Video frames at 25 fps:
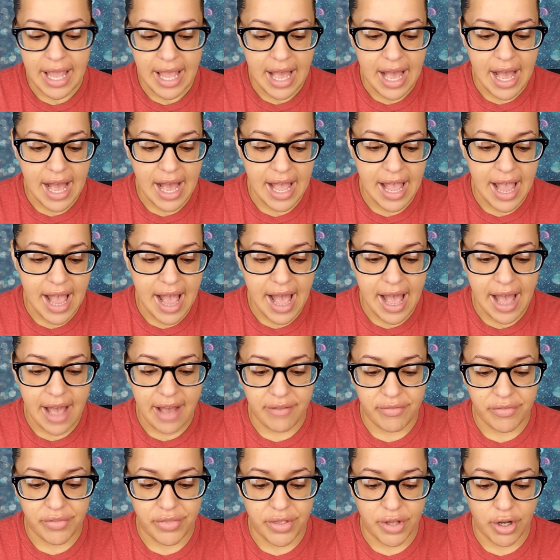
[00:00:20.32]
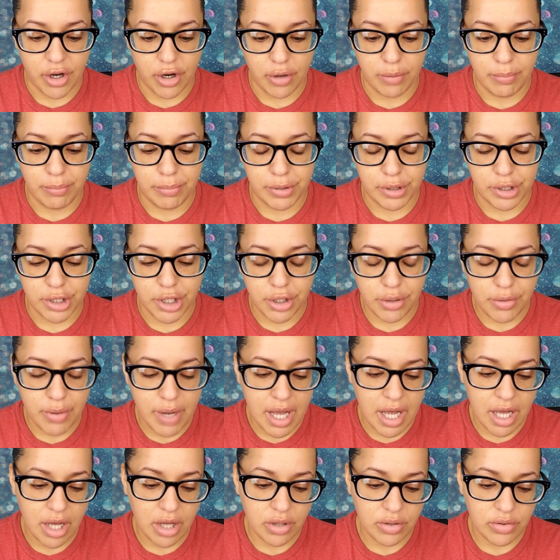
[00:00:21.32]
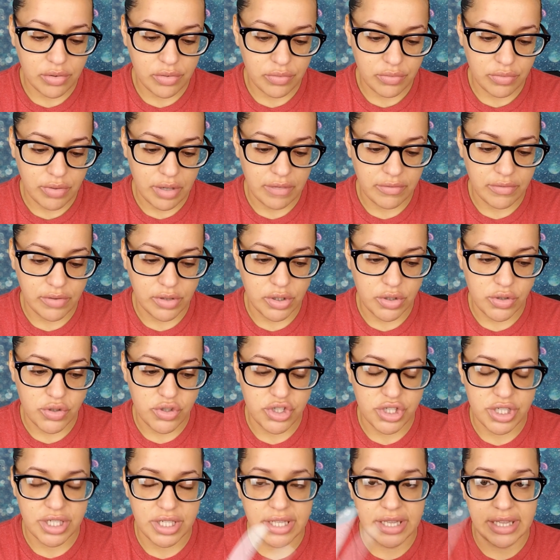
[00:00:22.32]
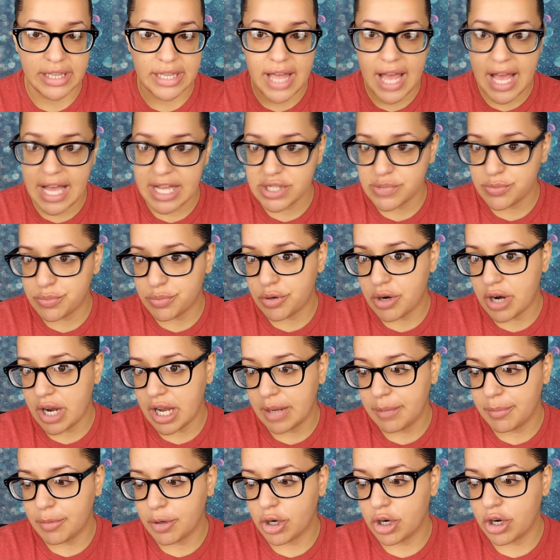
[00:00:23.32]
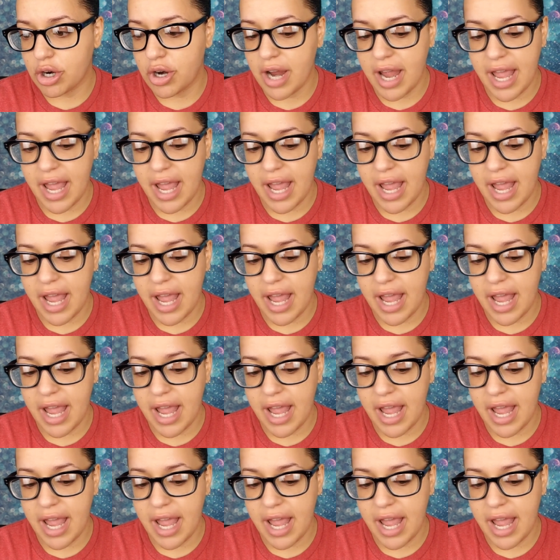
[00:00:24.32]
I have their Blowout Revolution Lash Primer,